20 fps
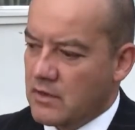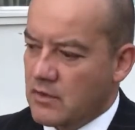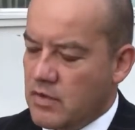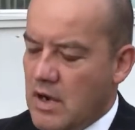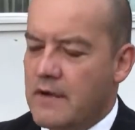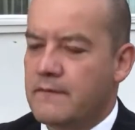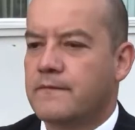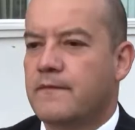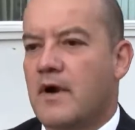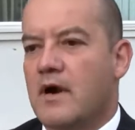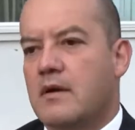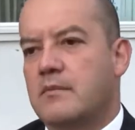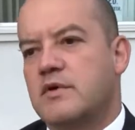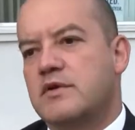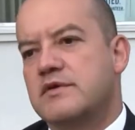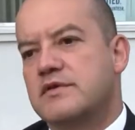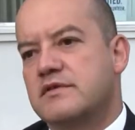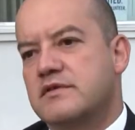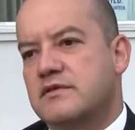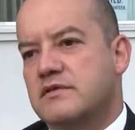crop
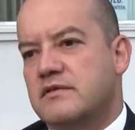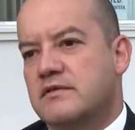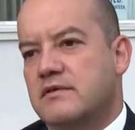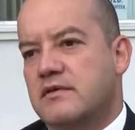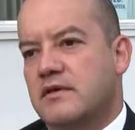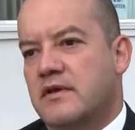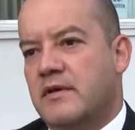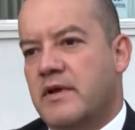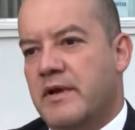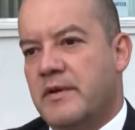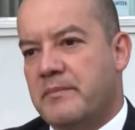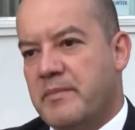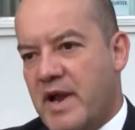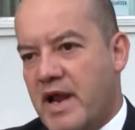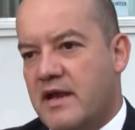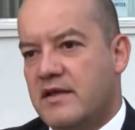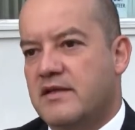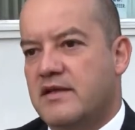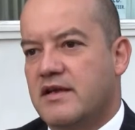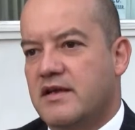farmers and
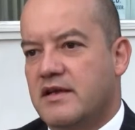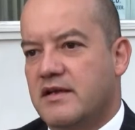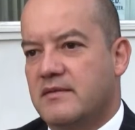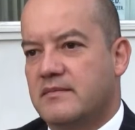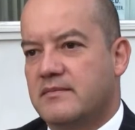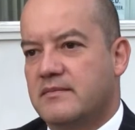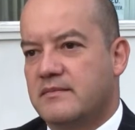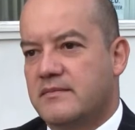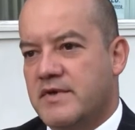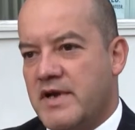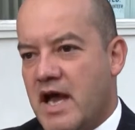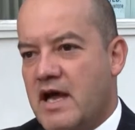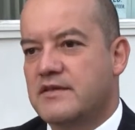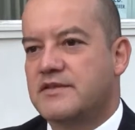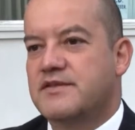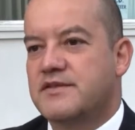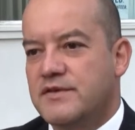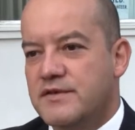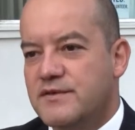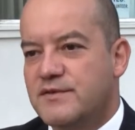pay them
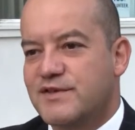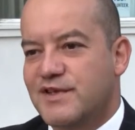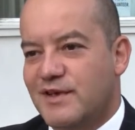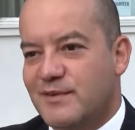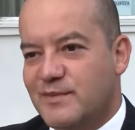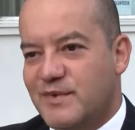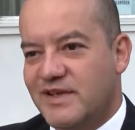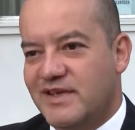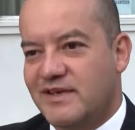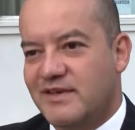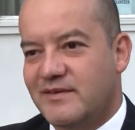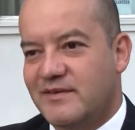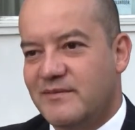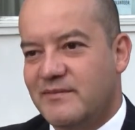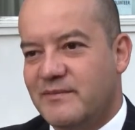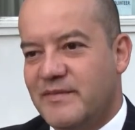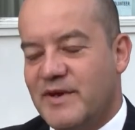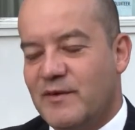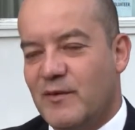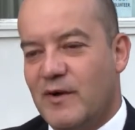not to do something.
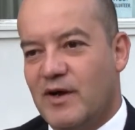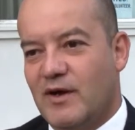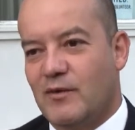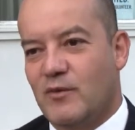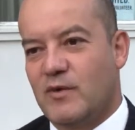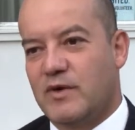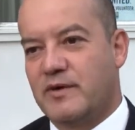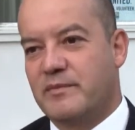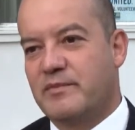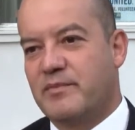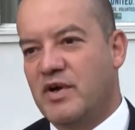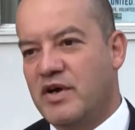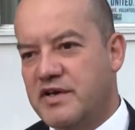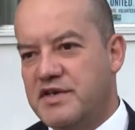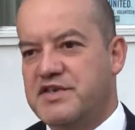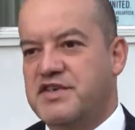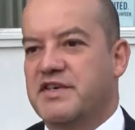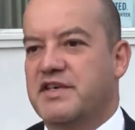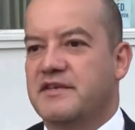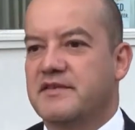Meanwhile, we're
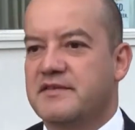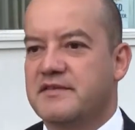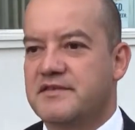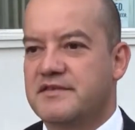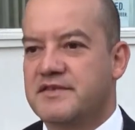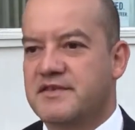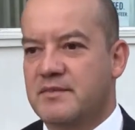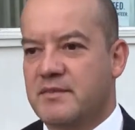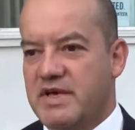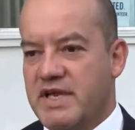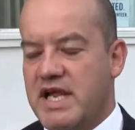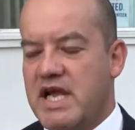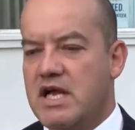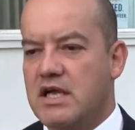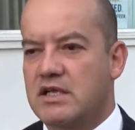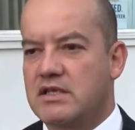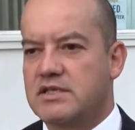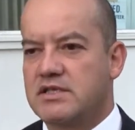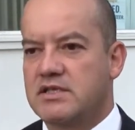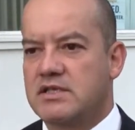punishing somebody
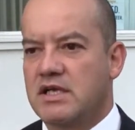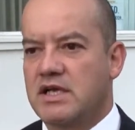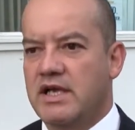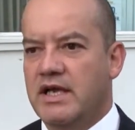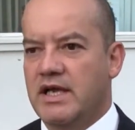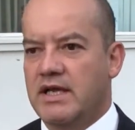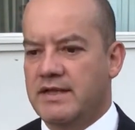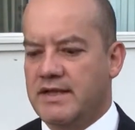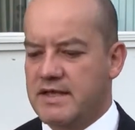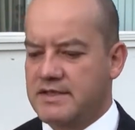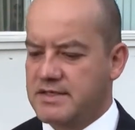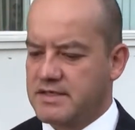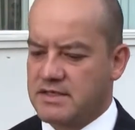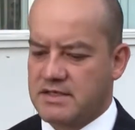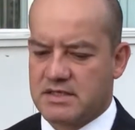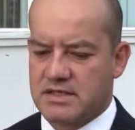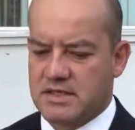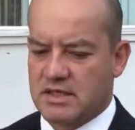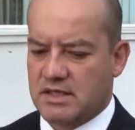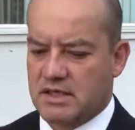else. And that's
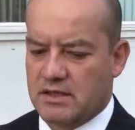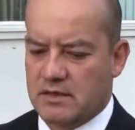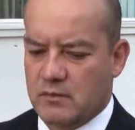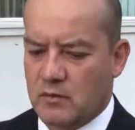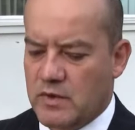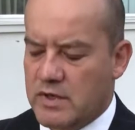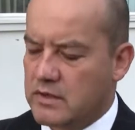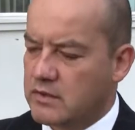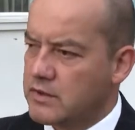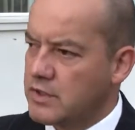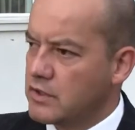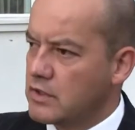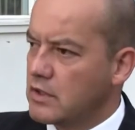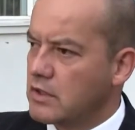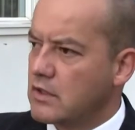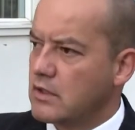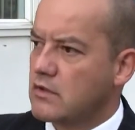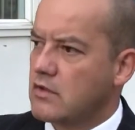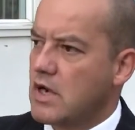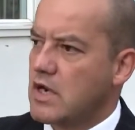just when you
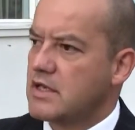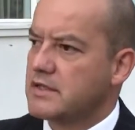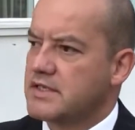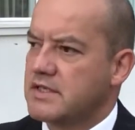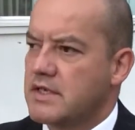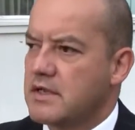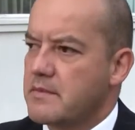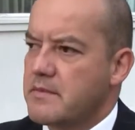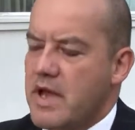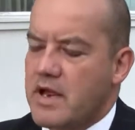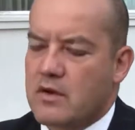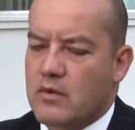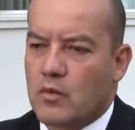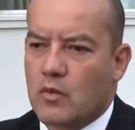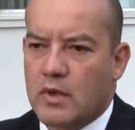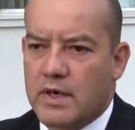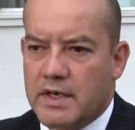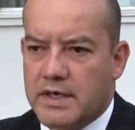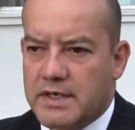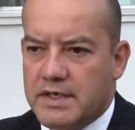look across, it doesn't matter
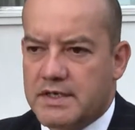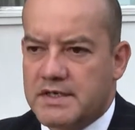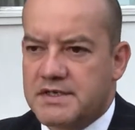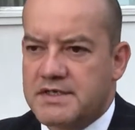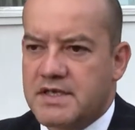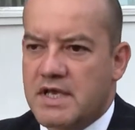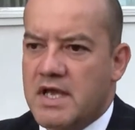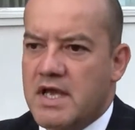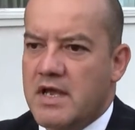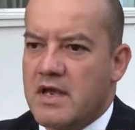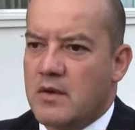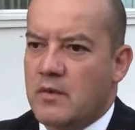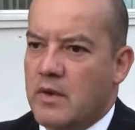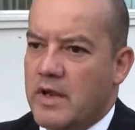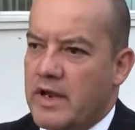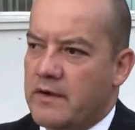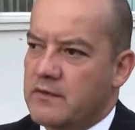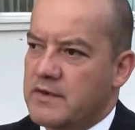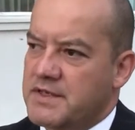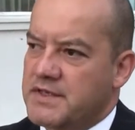what it is.
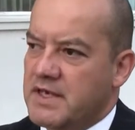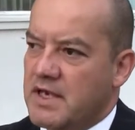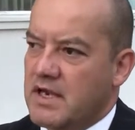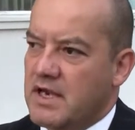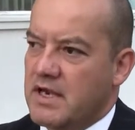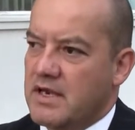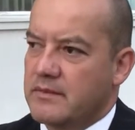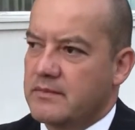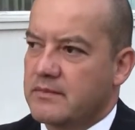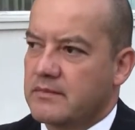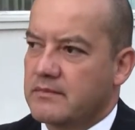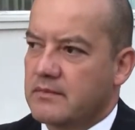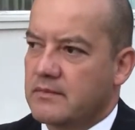Every time